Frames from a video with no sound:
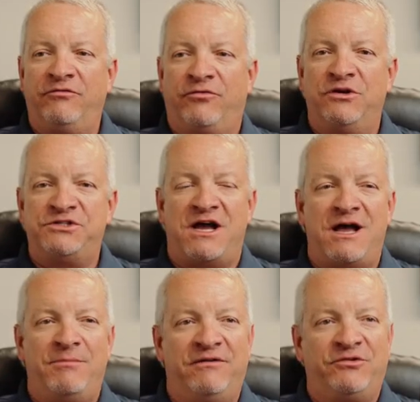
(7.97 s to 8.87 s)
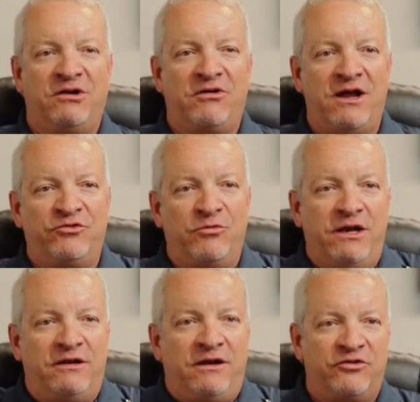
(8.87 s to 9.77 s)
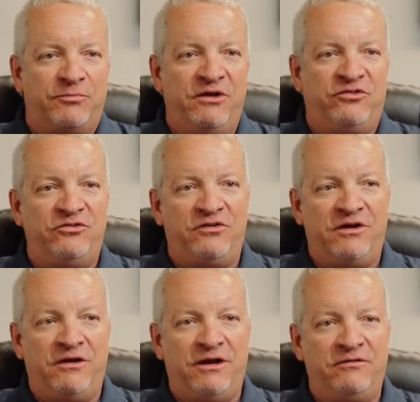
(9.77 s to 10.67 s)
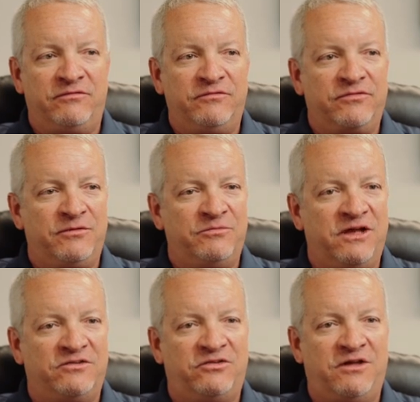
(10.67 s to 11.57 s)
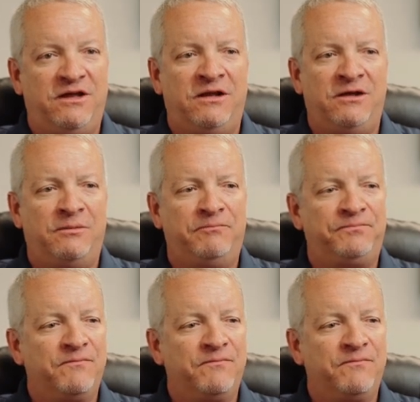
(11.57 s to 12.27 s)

looking for a job after I graduated in aerospace engineering from Texas A&M.